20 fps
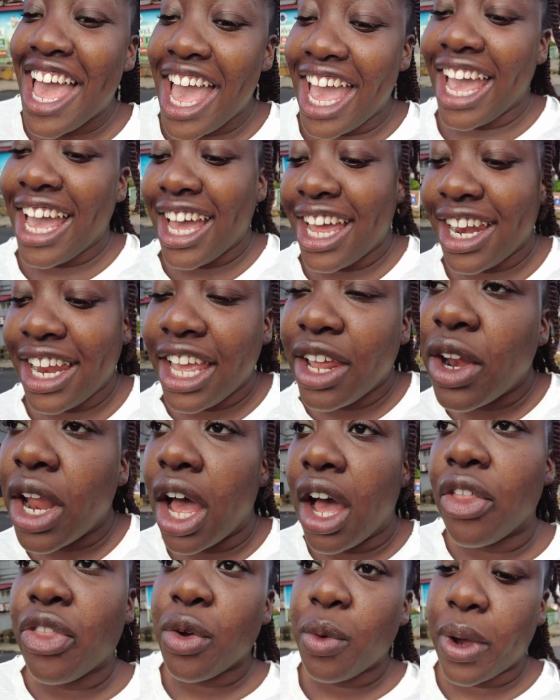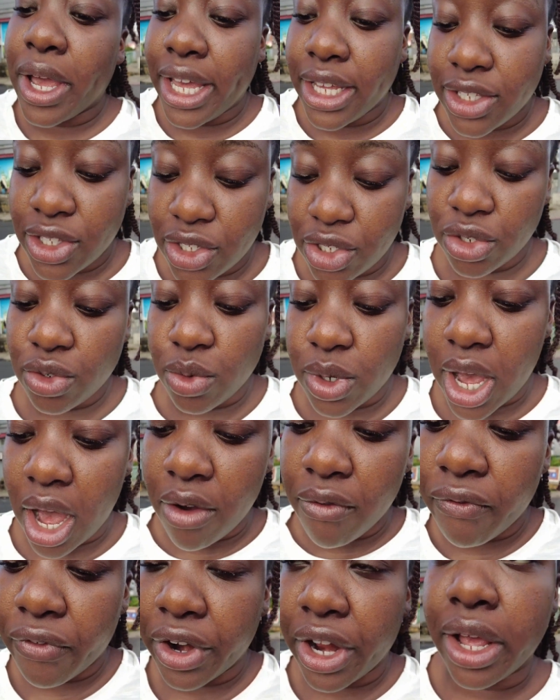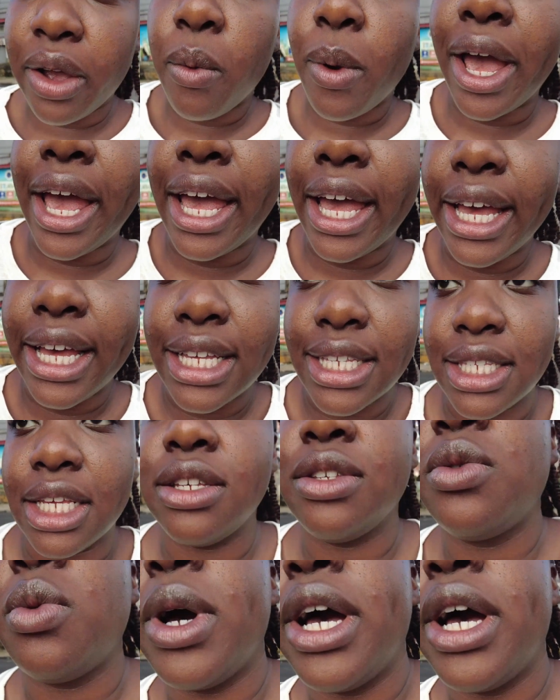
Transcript: And in other ways too, comforting ways as